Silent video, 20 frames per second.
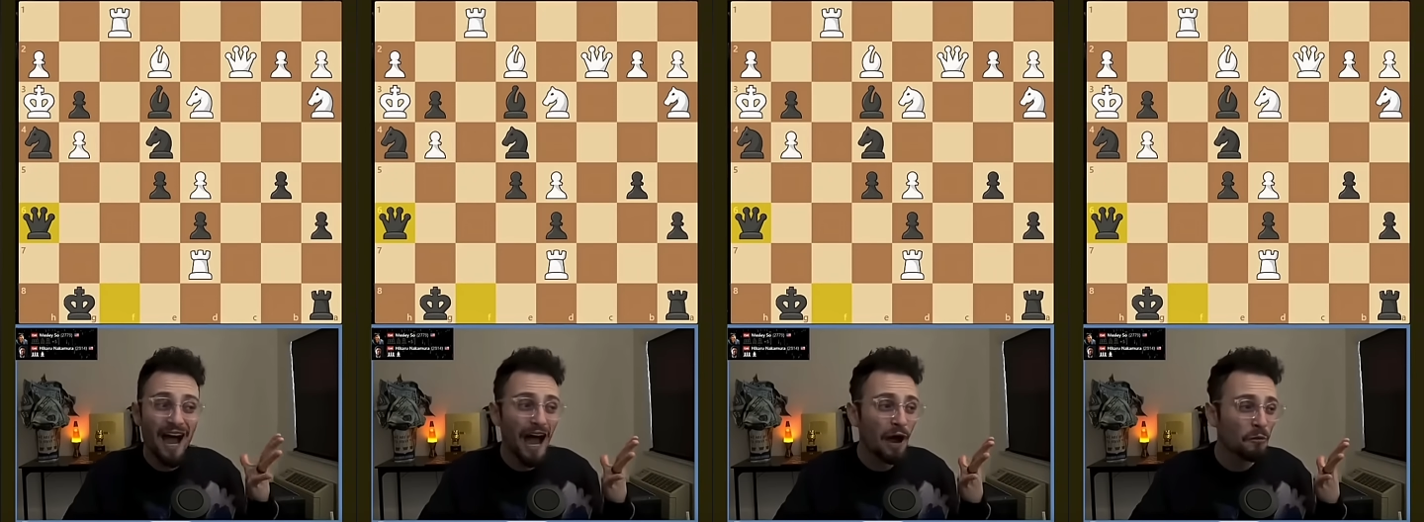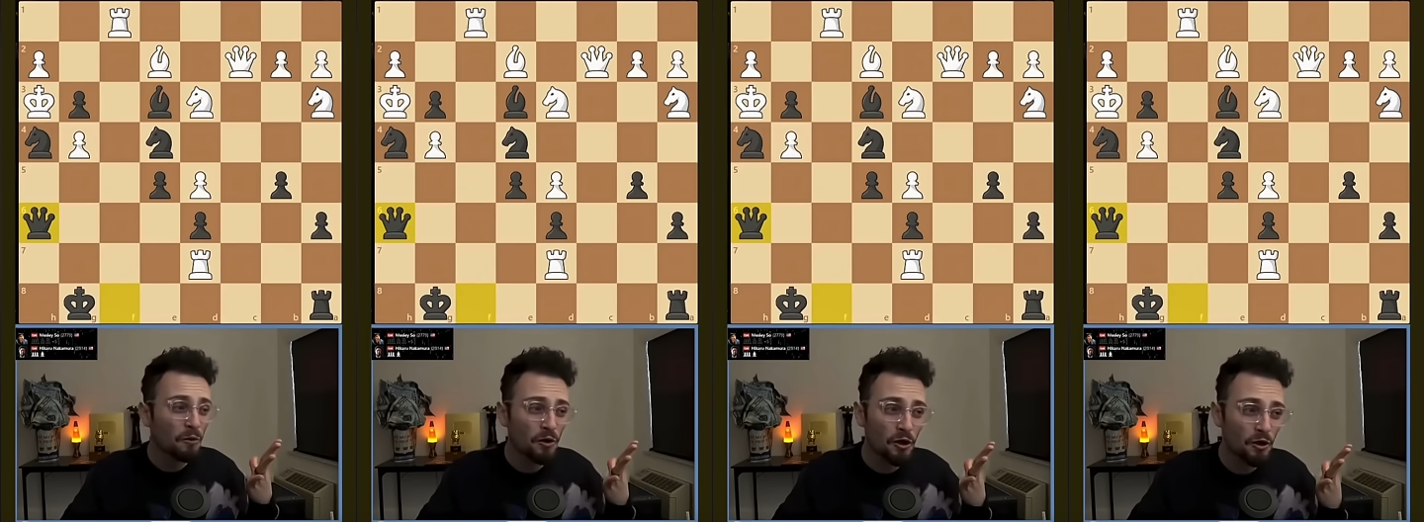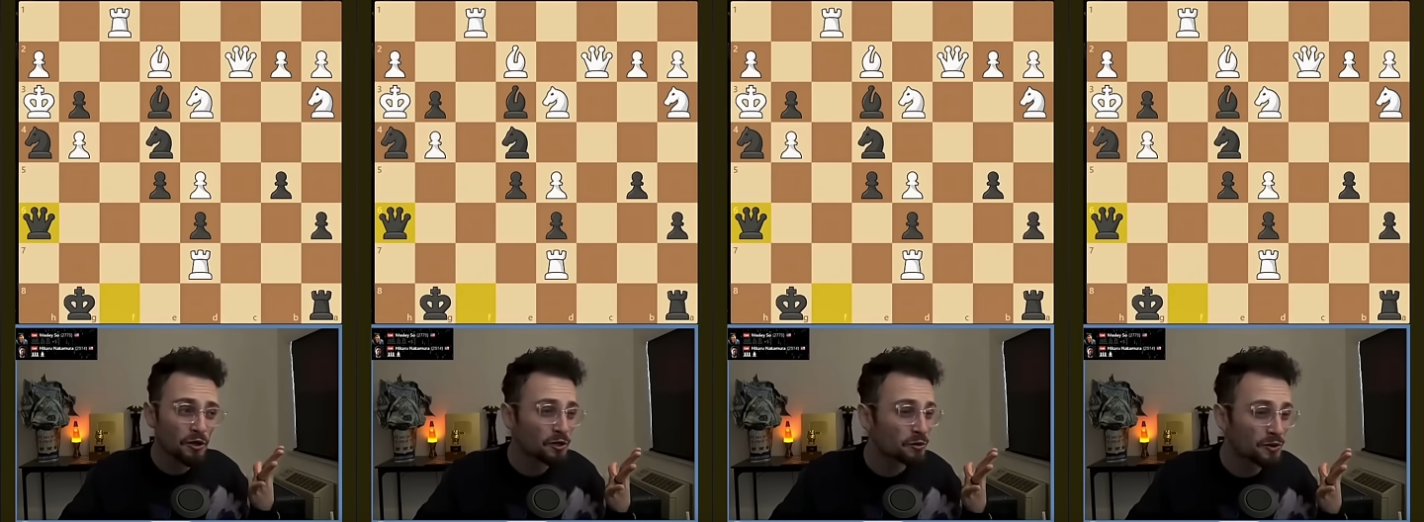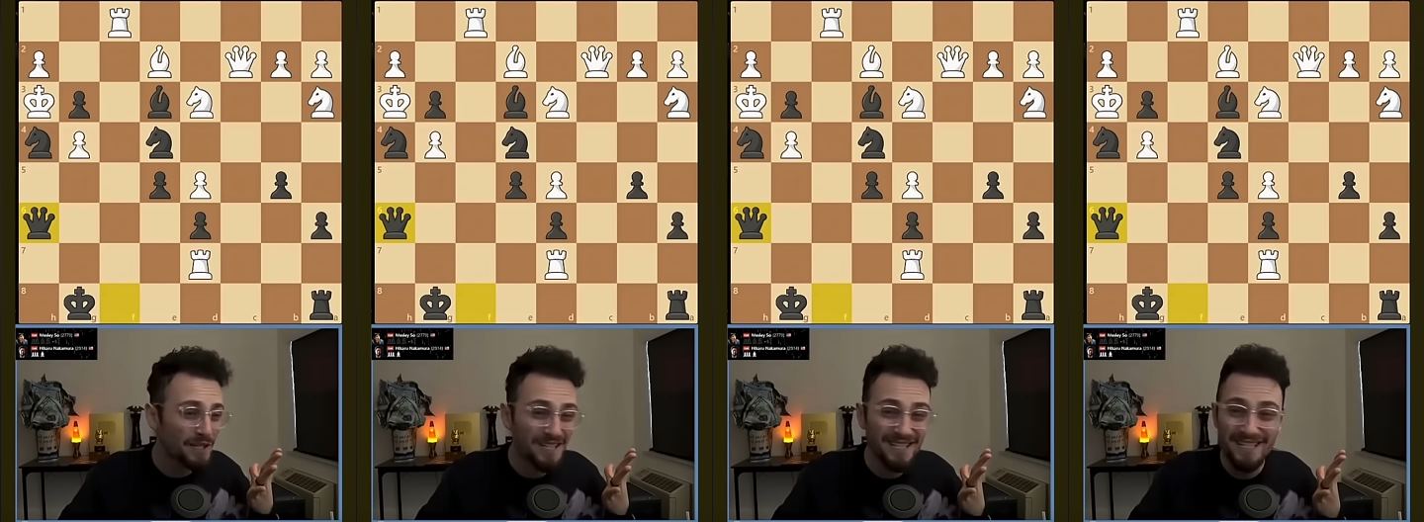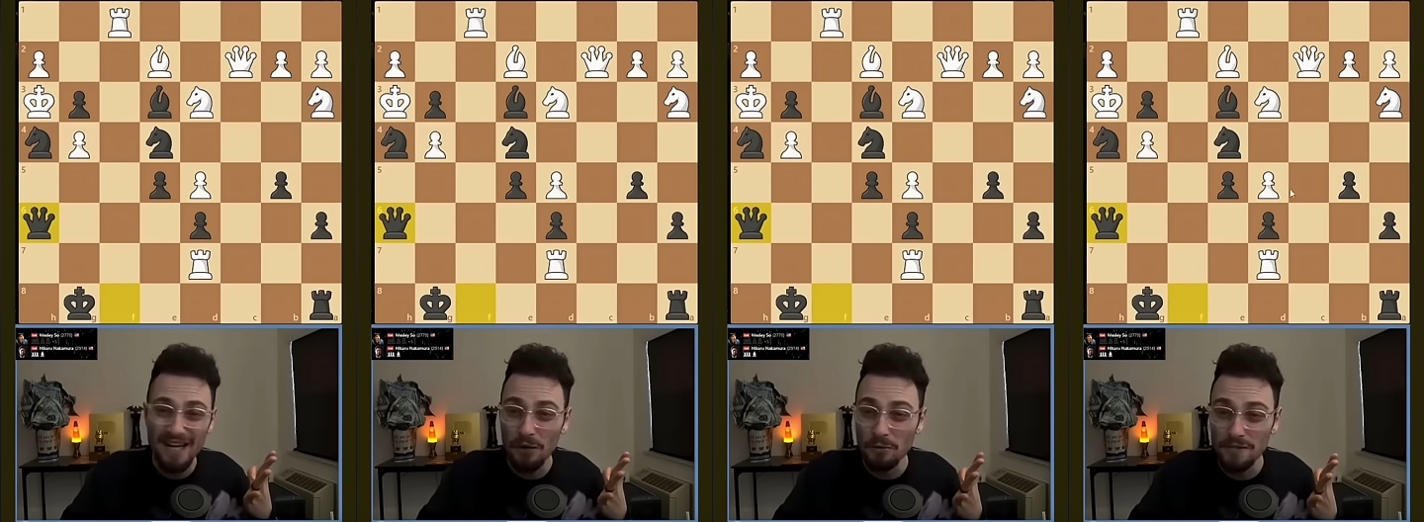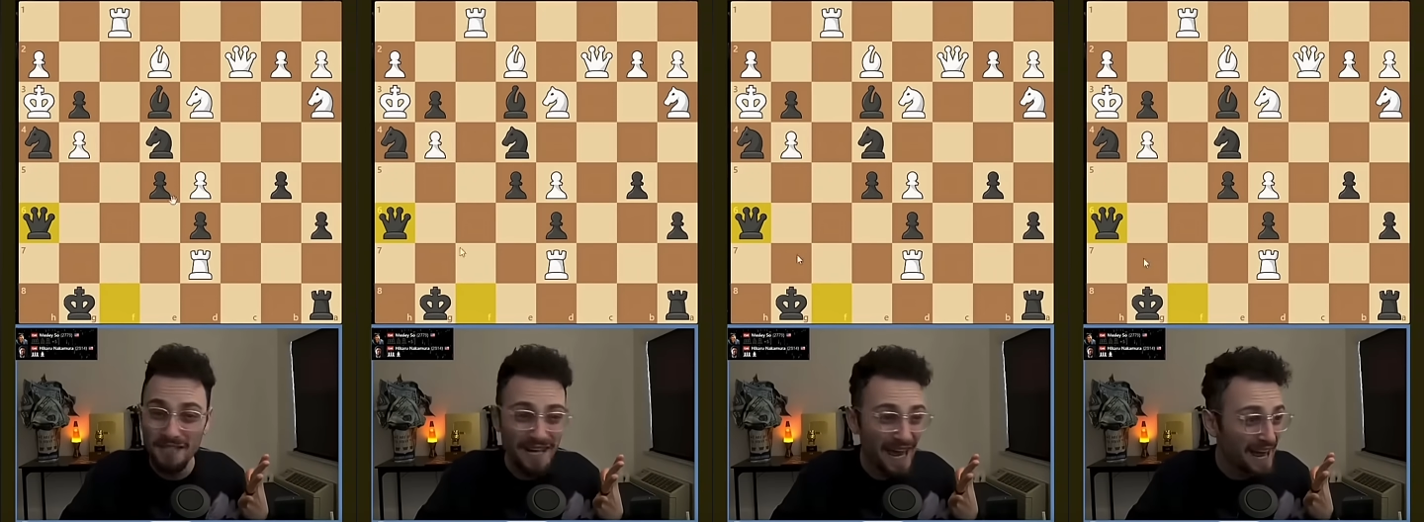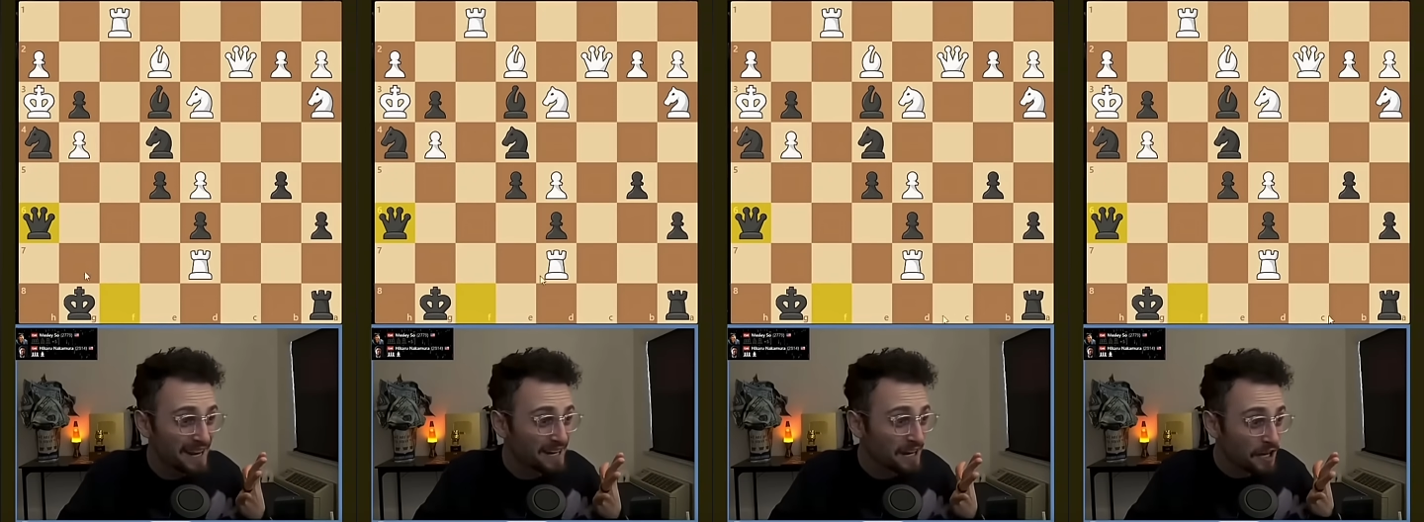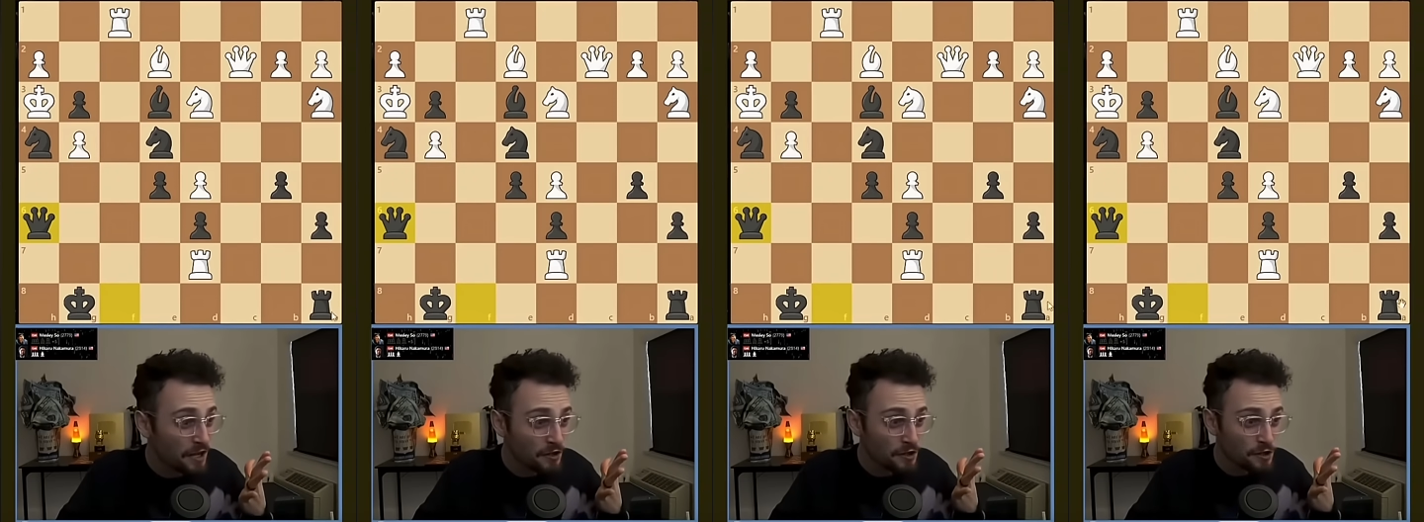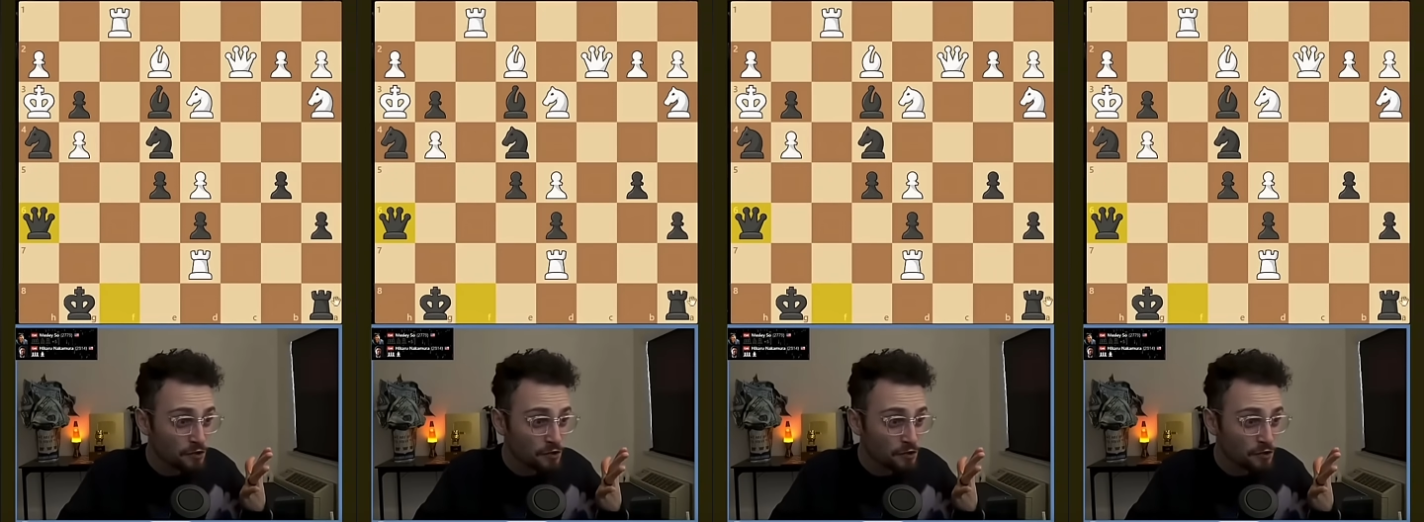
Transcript: I would argue he's down 10.